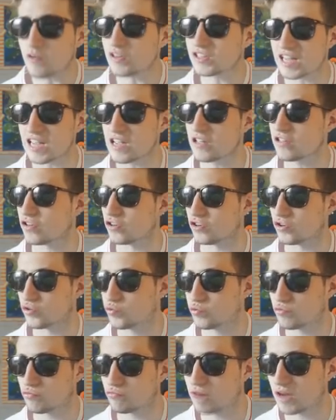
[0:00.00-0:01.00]
How is
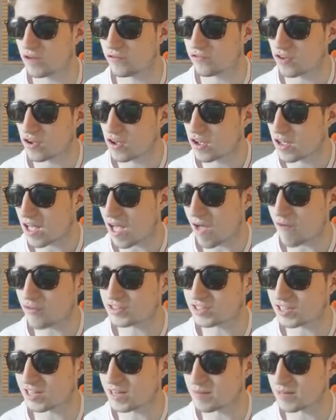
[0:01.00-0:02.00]
England with
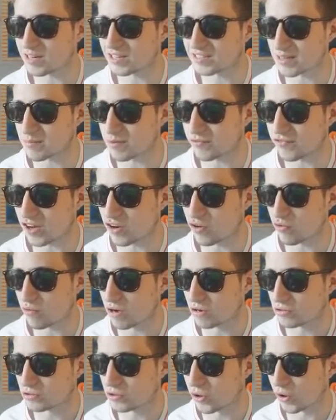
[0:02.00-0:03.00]
our team in the semi-final
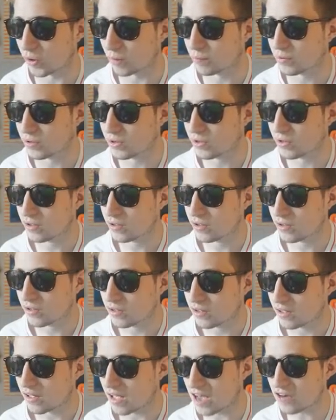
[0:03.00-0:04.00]
World Cup?
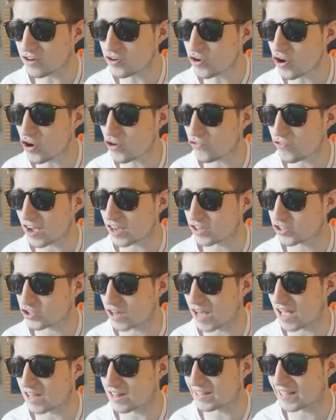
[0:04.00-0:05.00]
I don't know if I
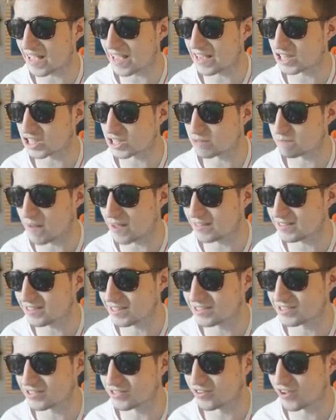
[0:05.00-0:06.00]
should act like I
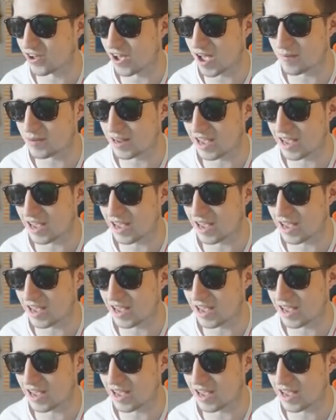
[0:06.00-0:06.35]
expected this or not.